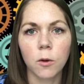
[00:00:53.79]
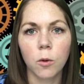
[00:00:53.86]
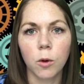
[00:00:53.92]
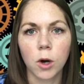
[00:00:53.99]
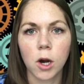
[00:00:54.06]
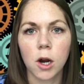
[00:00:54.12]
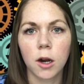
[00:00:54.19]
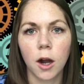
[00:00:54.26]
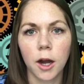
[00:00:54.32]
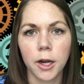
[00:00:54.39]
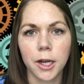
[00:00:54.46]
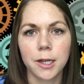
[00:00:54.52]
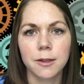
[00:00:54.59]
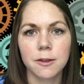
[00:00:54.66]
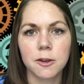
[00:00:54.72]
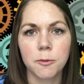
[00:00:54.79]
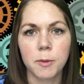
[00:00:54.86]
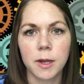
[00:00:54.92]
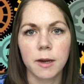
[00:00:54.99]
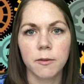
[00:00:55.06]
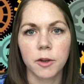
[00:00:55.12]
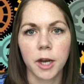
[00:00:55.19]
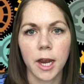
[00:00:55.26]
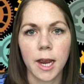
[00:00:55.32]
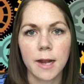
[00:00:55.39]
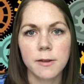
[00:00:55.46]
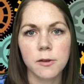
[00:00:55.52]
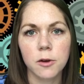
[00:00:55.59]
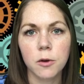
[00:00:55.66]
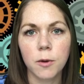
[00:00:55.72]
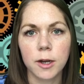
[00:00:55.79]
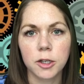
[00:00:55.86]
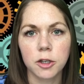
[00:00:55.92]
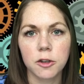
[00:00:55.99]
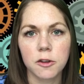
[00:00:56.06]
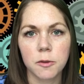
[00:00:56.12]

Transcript: or our audience to be able to answer questions